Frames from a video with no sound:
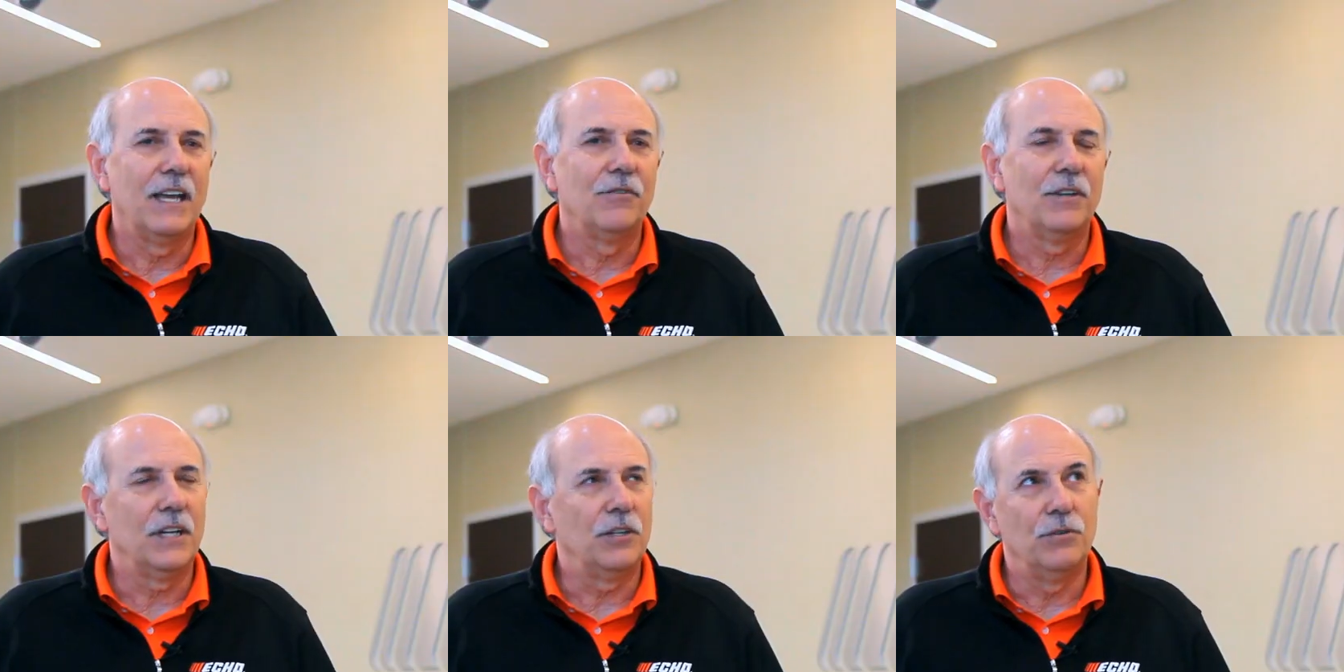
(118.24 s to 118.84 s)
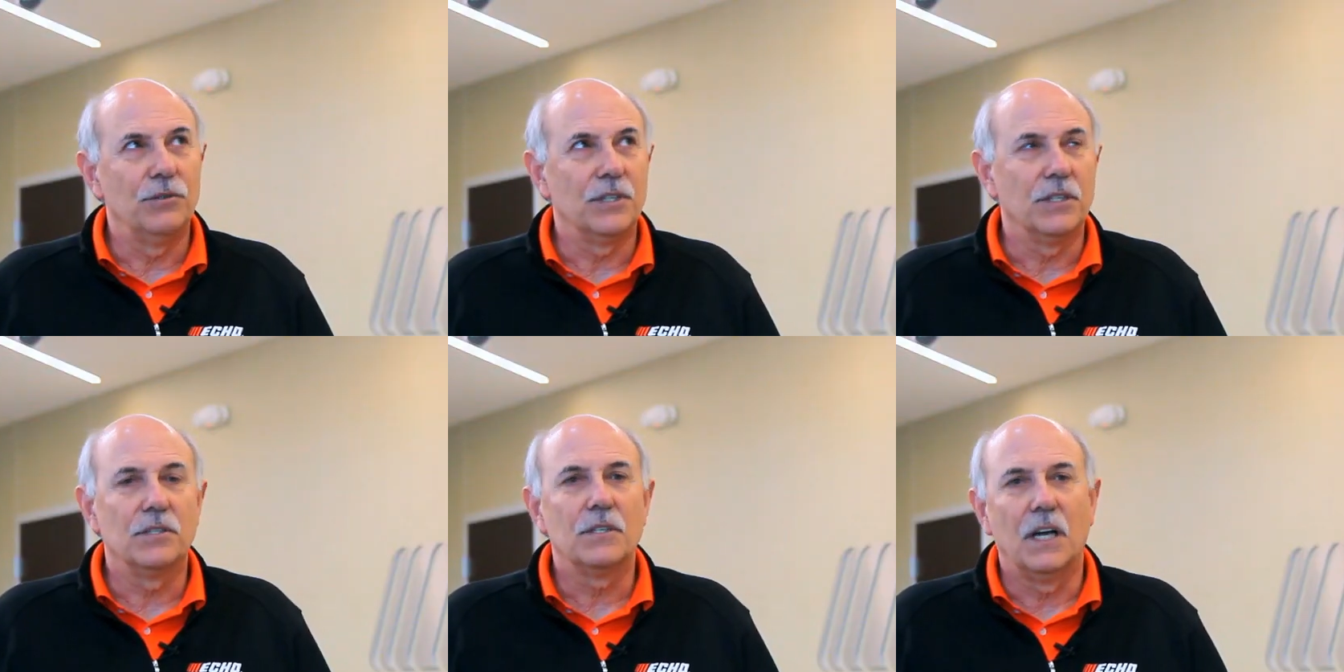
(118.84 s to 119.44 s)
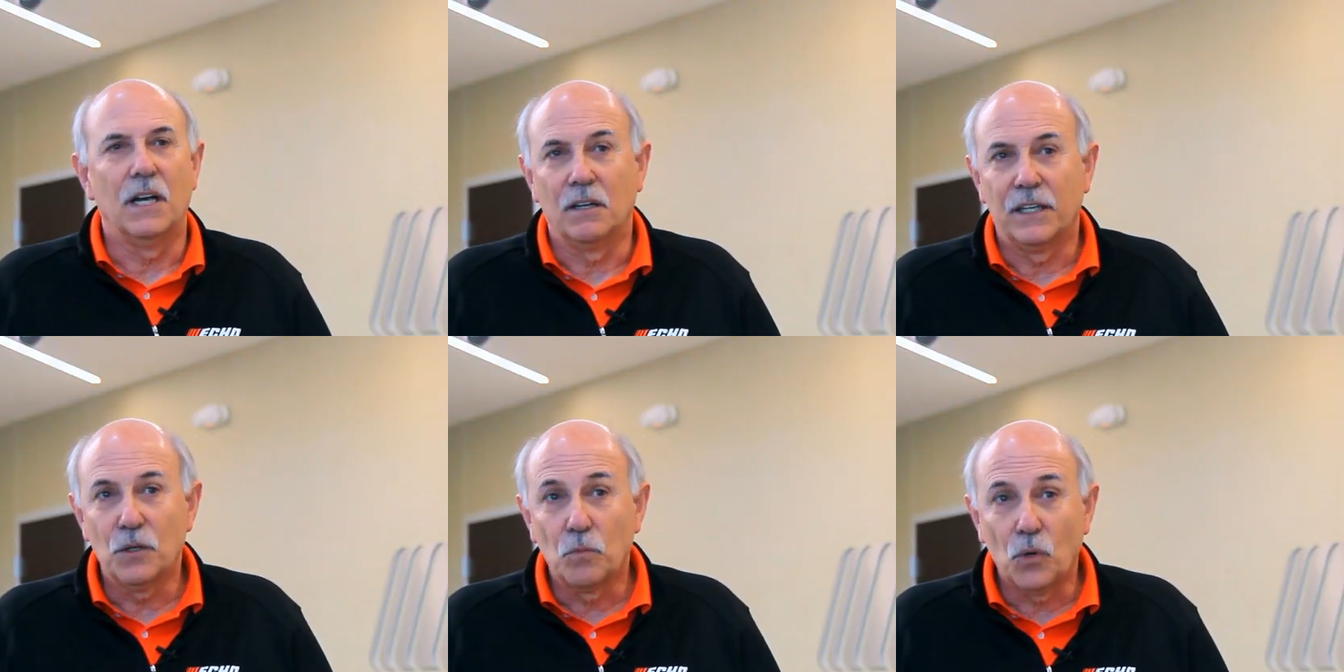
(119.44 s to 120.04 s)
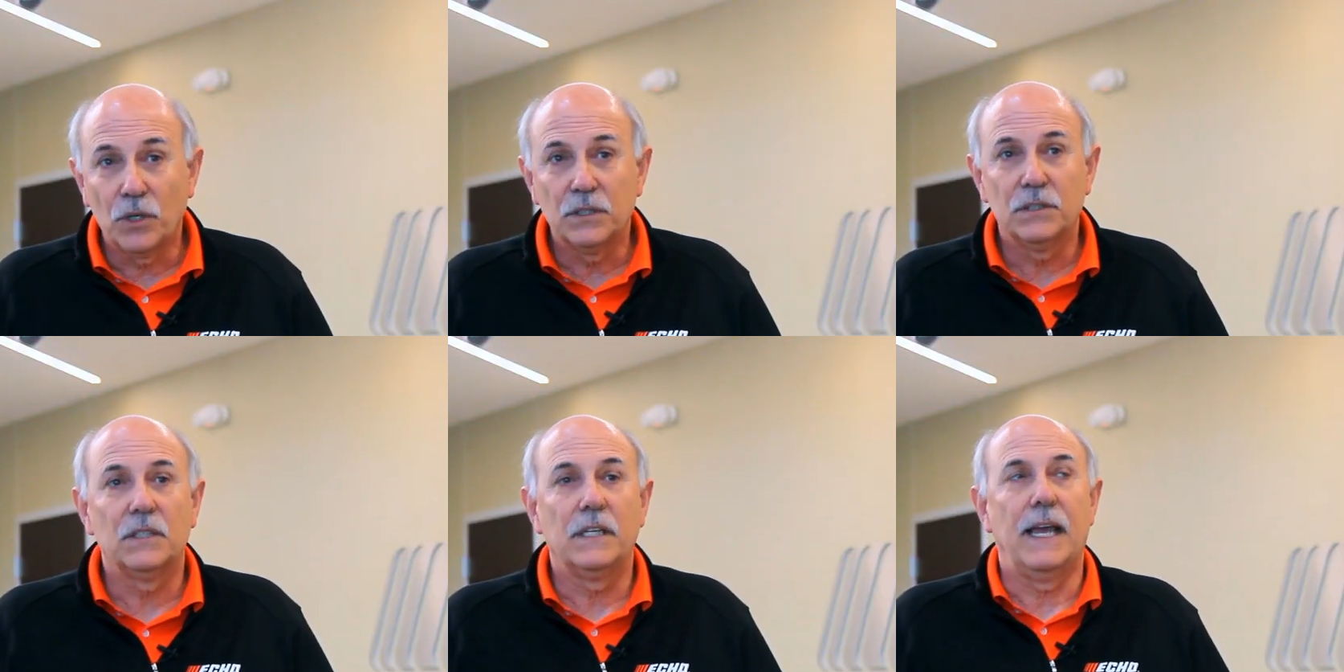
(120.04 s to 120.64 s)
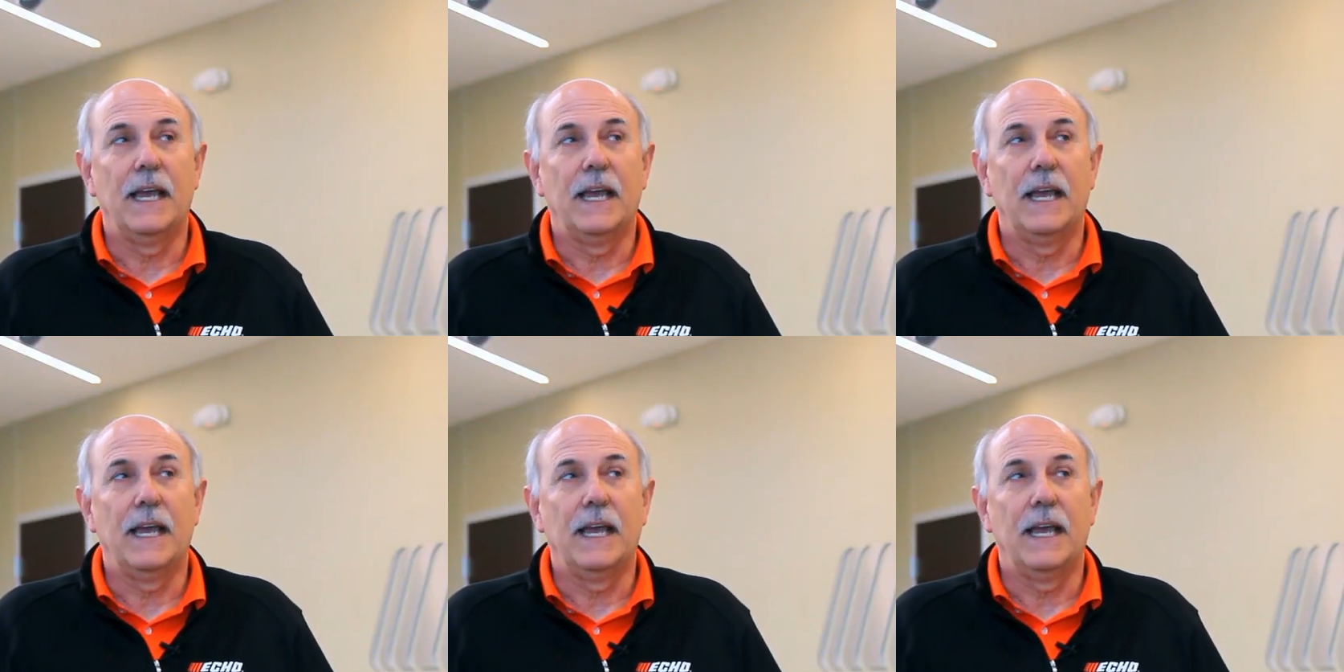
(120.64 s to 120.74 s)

I hear that it uses leaderboards